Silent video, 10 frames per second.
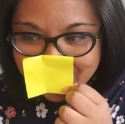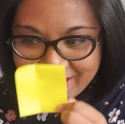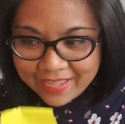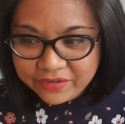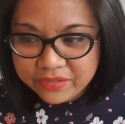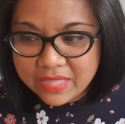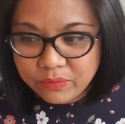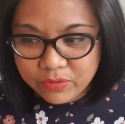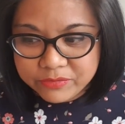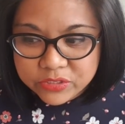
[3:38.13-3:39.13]
and
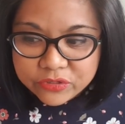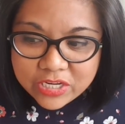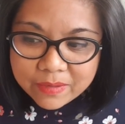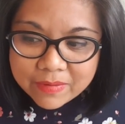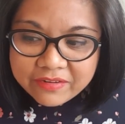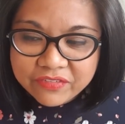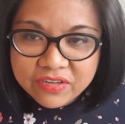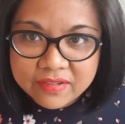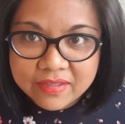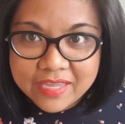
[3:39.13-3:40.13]
that whipped cream and
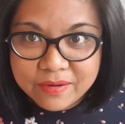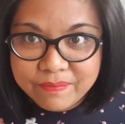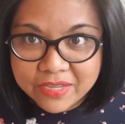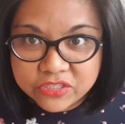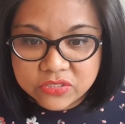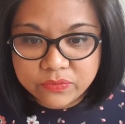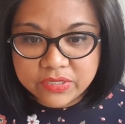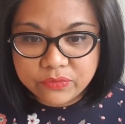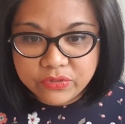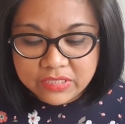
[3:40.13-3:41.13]
vanilla and
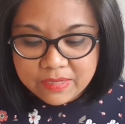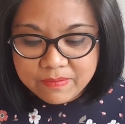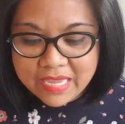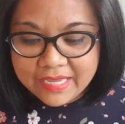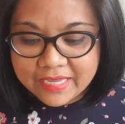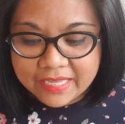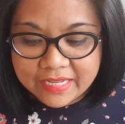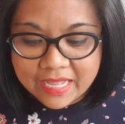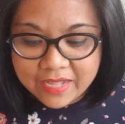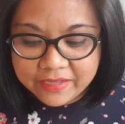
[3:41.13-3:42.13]
benzoin really make
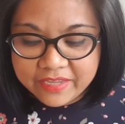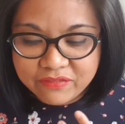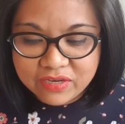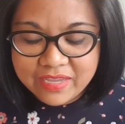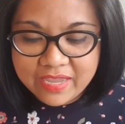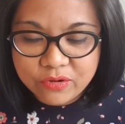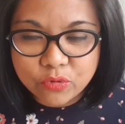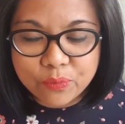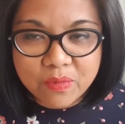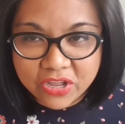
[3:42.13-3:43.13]
it, give it a
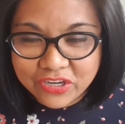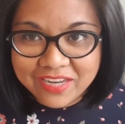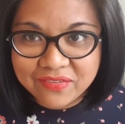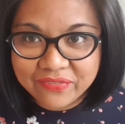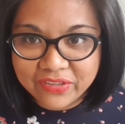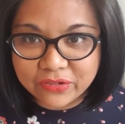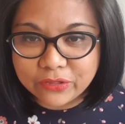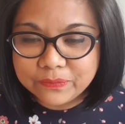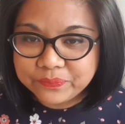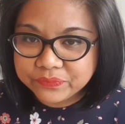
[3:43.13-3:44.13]
gourmandy
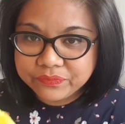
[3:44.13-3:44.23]
feel.